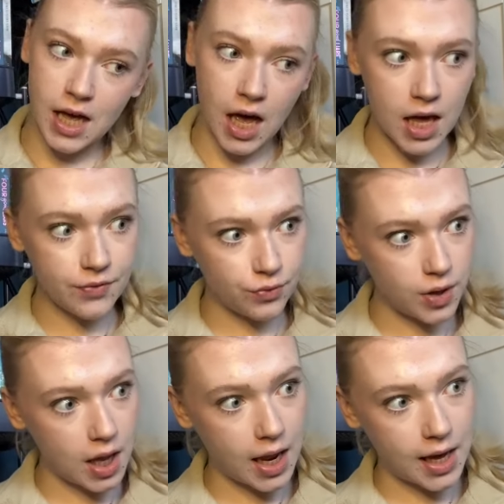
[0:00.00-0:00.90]
I've
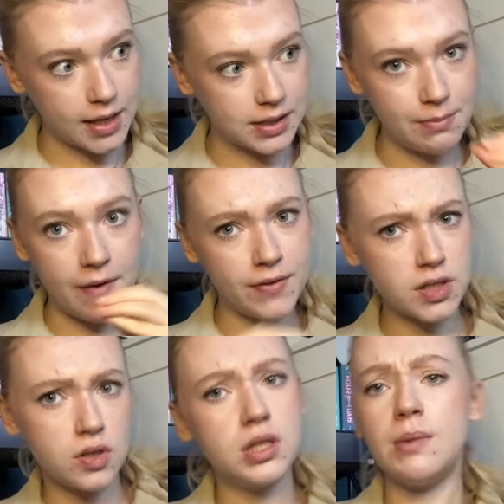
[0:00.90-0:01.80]
realized that my
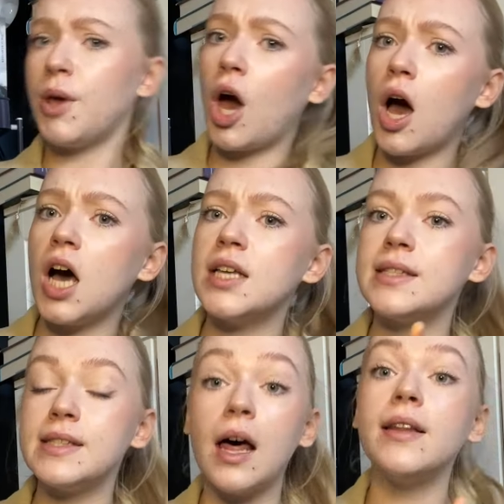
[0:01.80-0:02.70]
physical TBR is
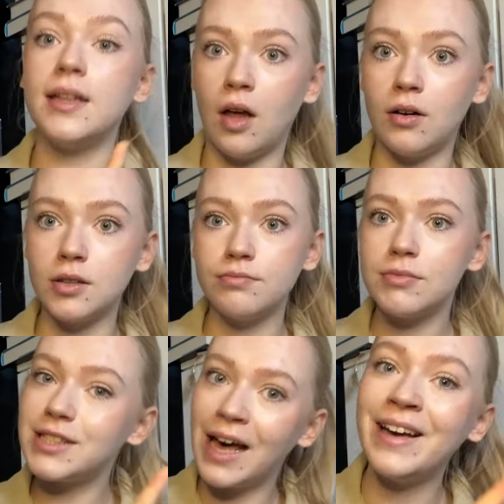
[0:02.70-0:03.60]
slightly long,
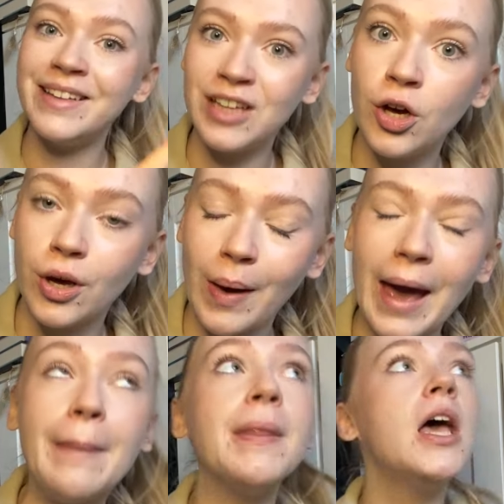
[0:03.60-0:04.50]

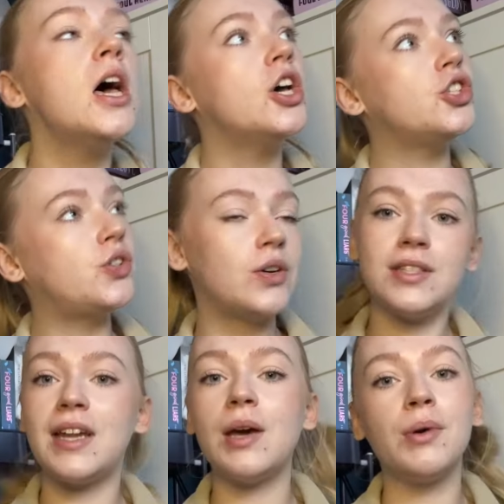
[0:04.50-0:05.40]
okay? So
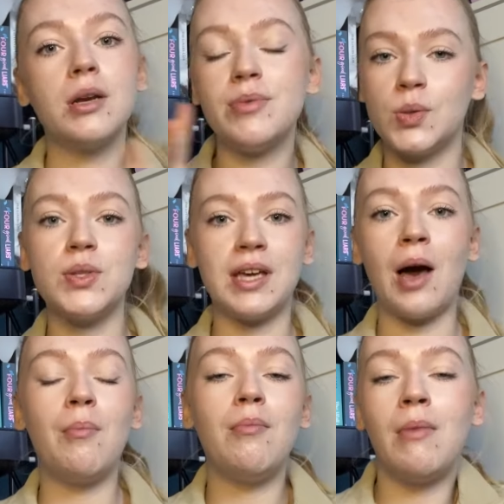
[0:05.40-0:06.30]
today we're gonna be sorting
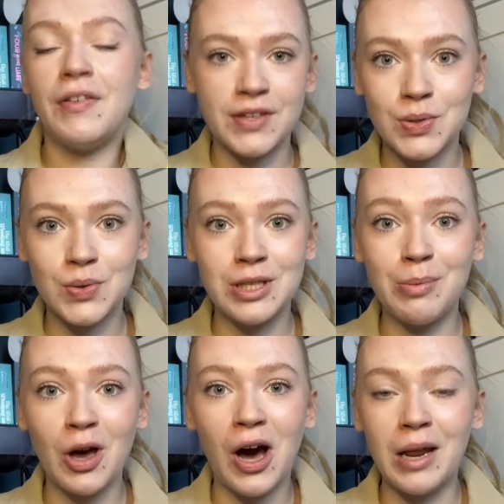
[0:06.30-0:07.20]
out my physical
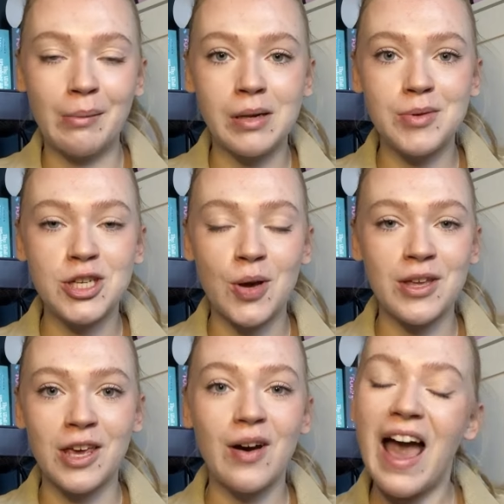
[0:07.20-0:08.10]
TBR, and I'm gonna be showing
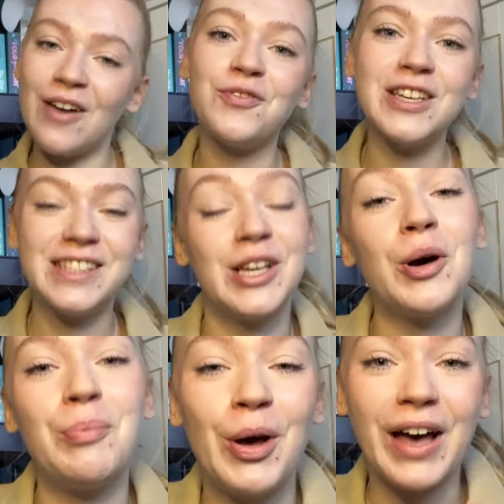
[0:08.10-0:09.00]
you every single
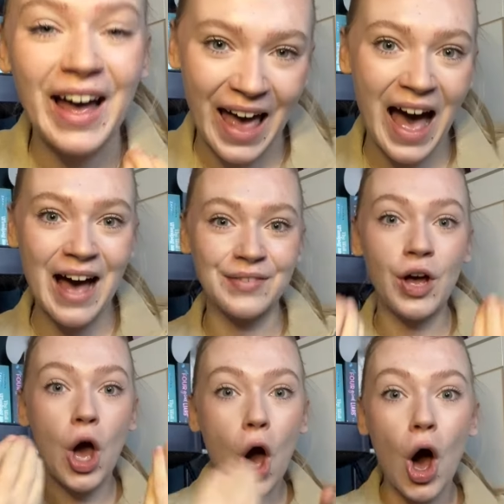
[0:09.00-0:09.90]
book I have
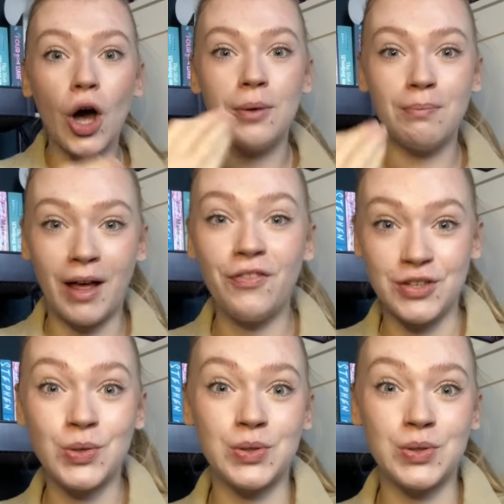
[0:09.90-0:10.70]
on my physical